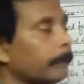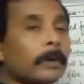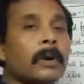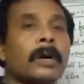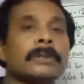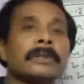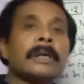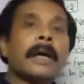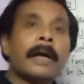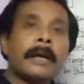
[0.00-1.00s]
because
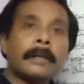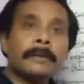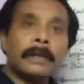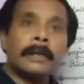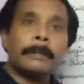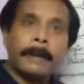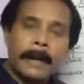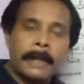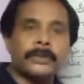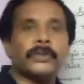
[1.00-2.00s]
the
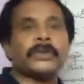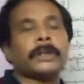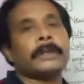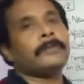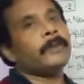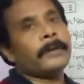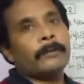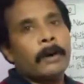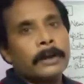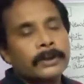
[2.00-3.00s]
liberalization is very
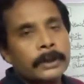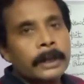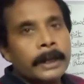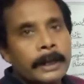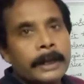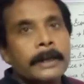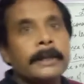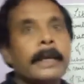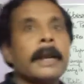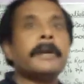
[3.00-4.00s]
vast. Here
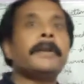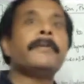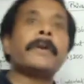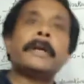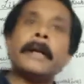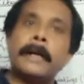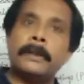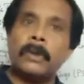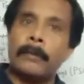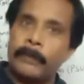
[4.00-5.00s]
there are different
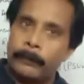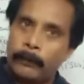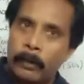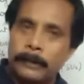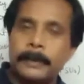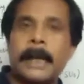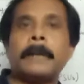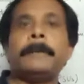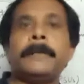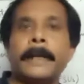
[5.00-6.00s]
kinds of reforms
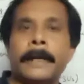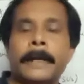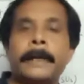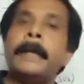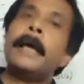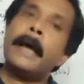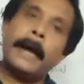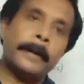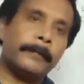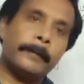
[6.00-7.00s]
had been taken,
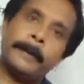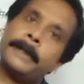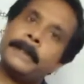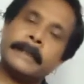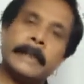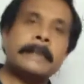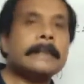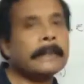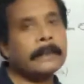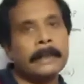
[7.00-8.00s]
and we will
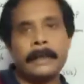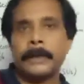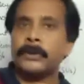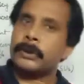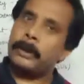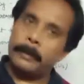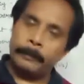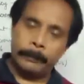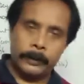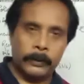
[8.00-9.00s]
discuss in the next
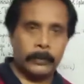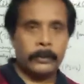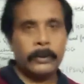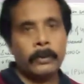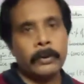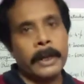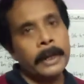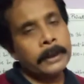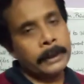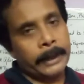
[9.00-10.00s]
video.
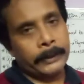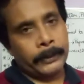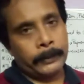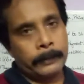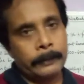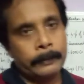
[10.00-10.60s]
Okay, thank you.